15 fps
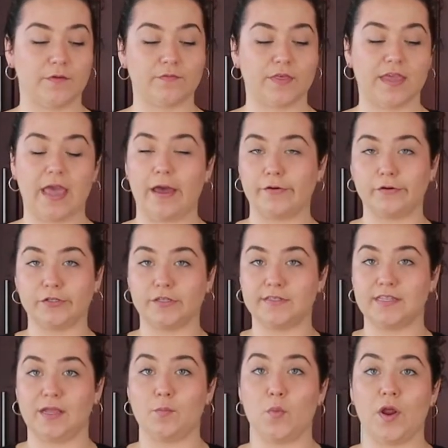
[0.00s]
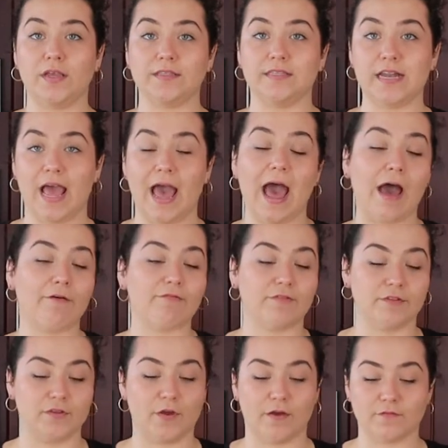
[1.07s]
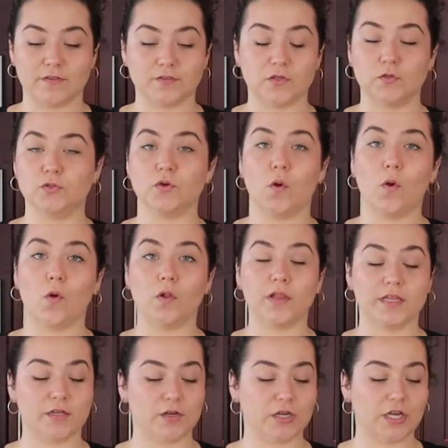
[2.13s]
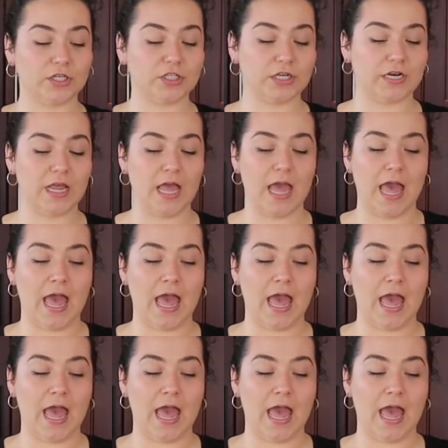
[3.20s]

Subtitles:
if the counter just like breaks in half and you have this huge hole in your kitchen,